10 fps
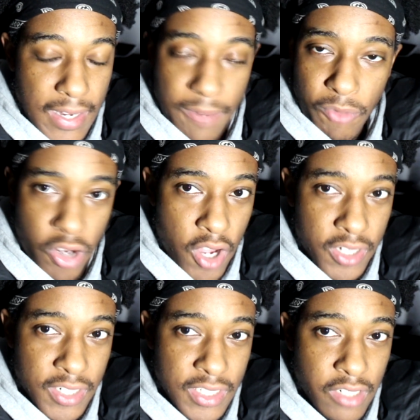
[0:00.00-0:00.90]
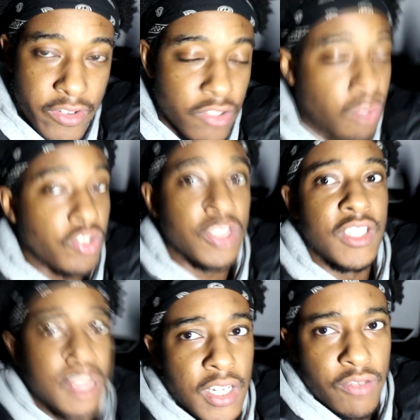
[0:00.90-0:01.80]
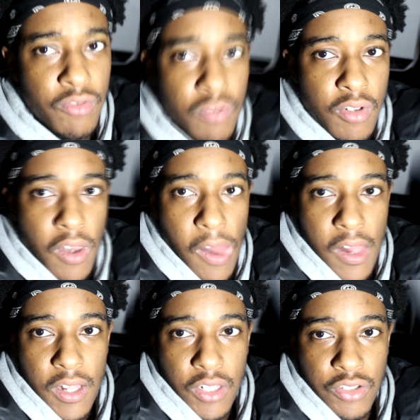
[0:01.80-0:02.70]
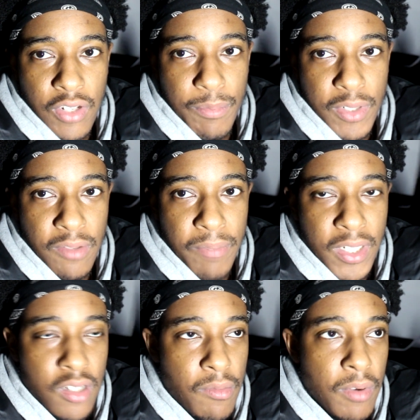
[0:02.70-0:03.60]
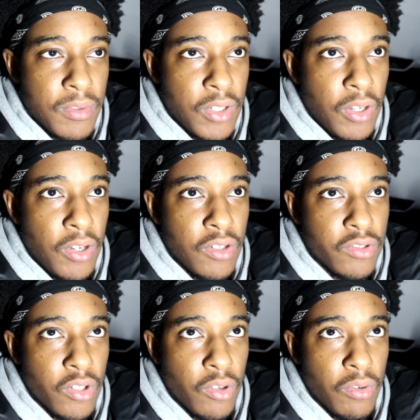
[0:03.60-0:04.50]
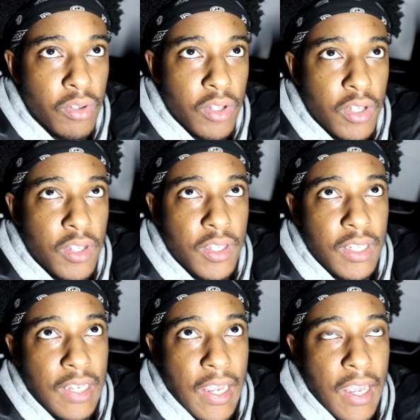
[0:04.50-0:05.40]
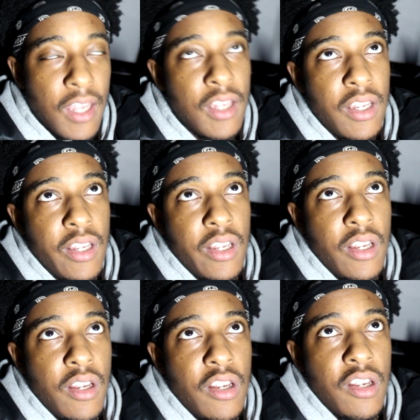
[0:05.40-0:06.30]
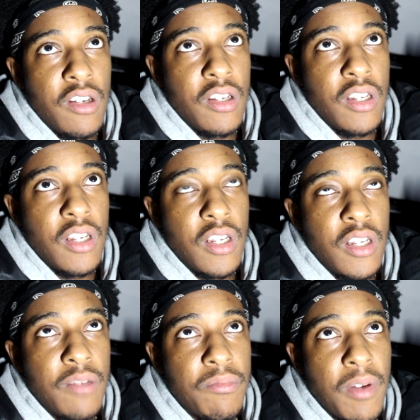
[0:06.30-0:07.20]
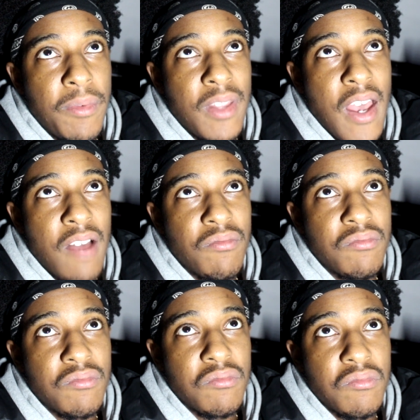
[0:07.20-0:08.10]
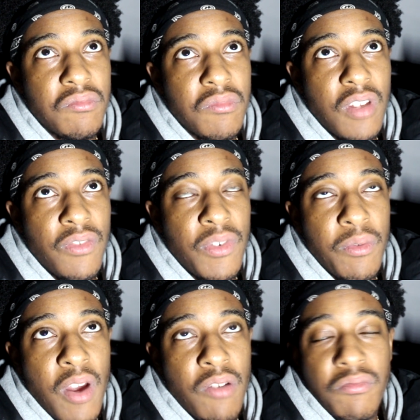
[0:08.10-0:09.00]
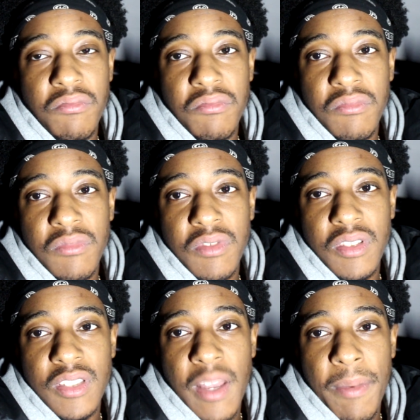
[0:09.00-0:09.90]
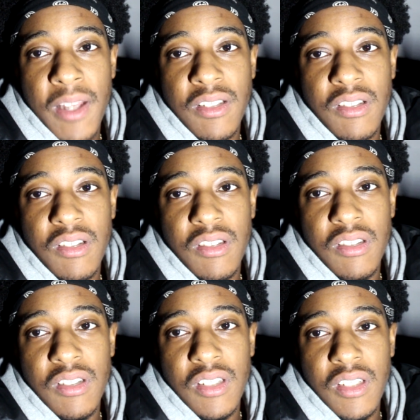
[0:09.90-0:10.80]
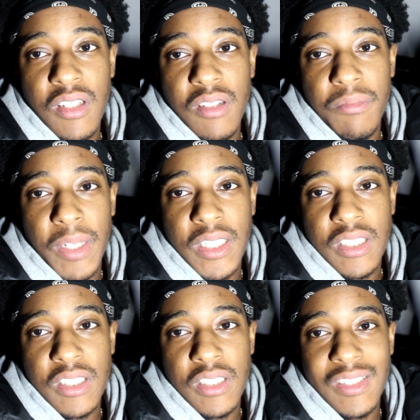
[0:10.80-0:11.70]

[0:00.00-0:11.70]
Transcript: regarding the series or just in general. There should be some bits coming up soon, so yeah. And with that, I think we're out. Stay blessed. Peace.